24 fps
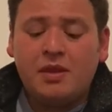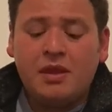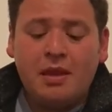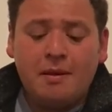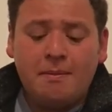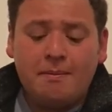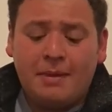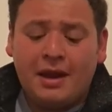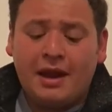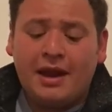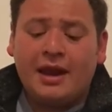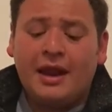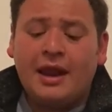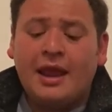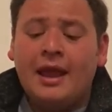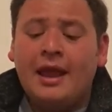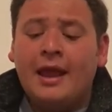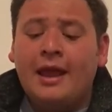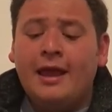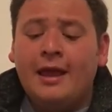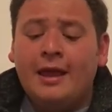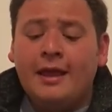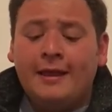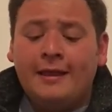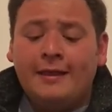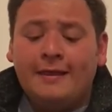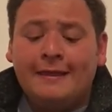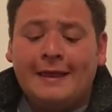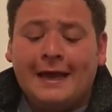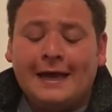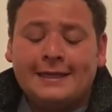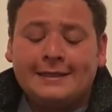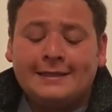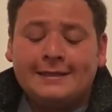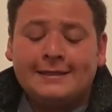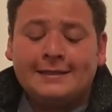But
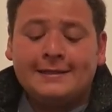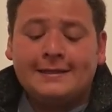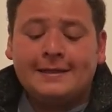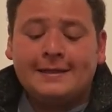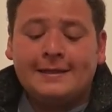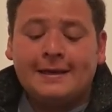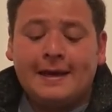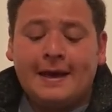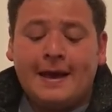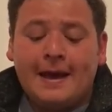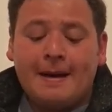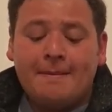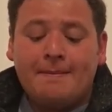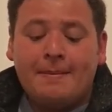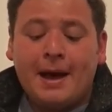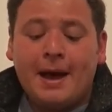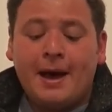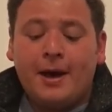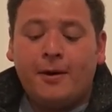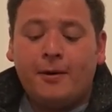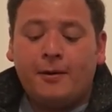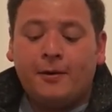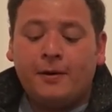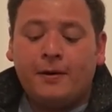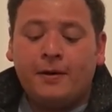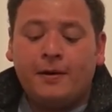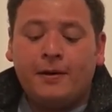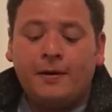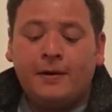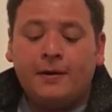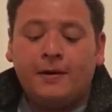that's about